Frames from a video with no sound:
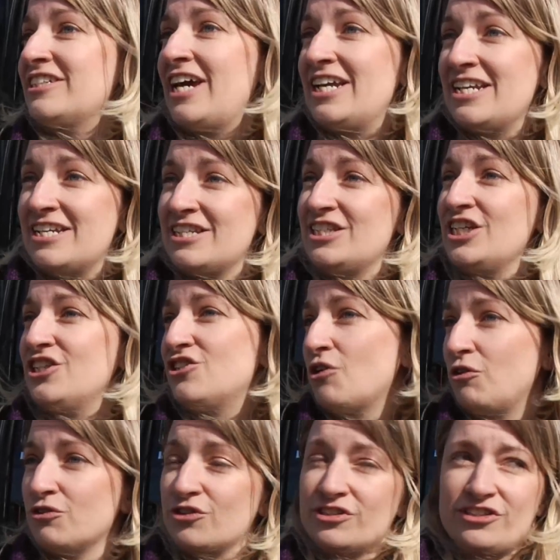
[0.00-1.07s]
excited to see
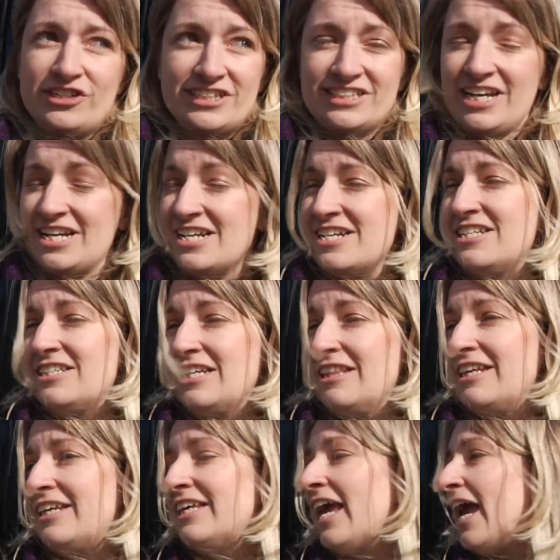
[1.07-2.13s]
soldiers, they're excited to
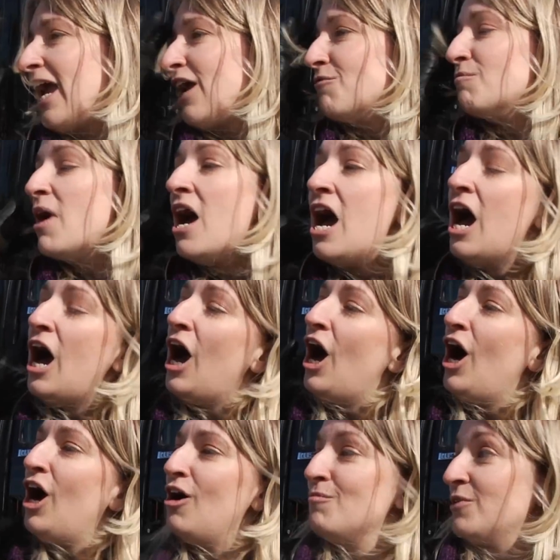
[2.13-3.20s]
see the game,
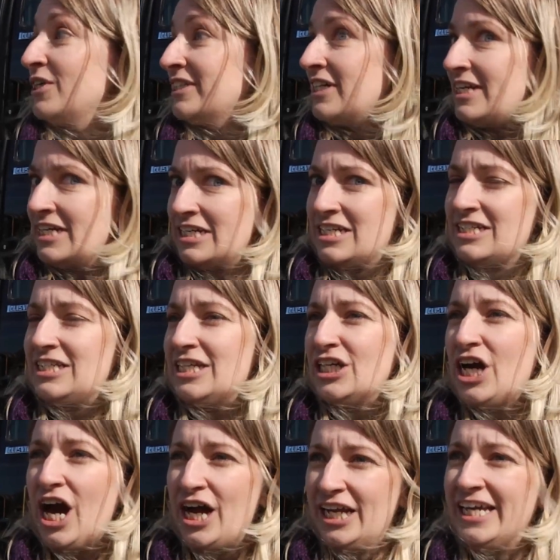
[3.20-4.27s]
they're excited to
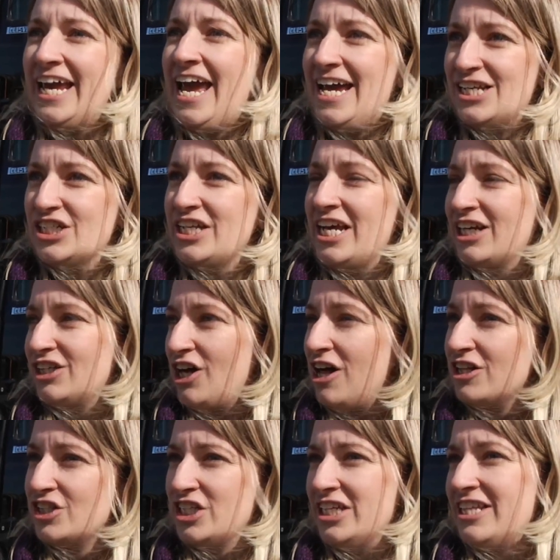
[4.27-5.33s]
see cutting-edge
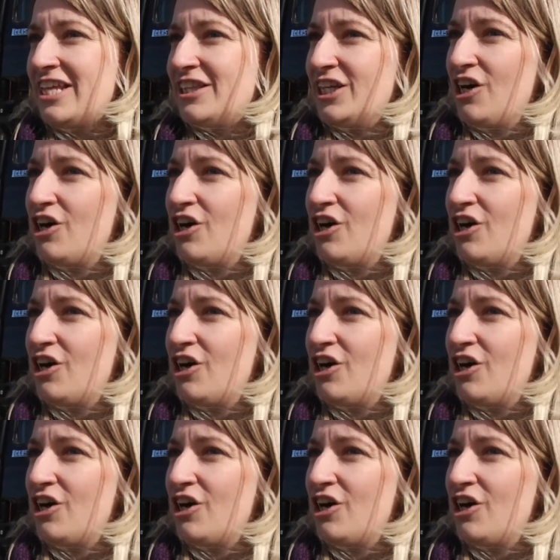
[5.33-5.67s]
technology that